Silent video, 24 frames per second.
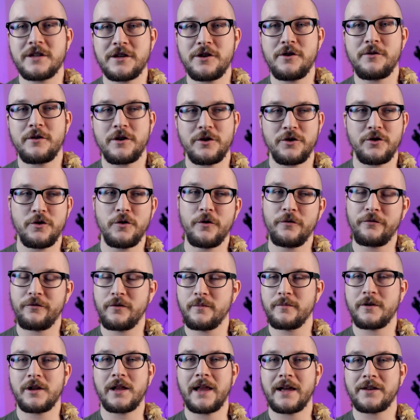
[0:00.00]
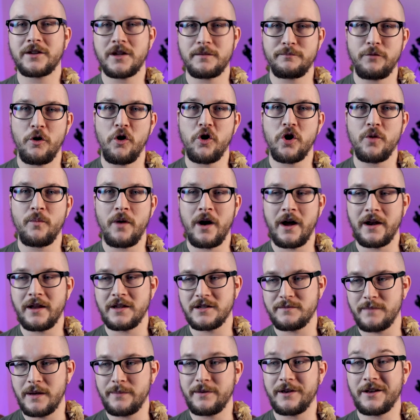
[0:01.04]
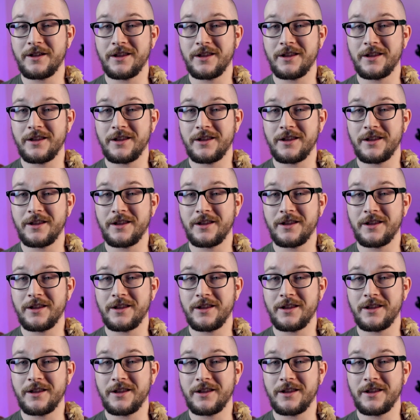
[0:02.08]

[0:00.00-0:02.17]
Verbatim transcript: thing you can do from collecting Pokemon is maybe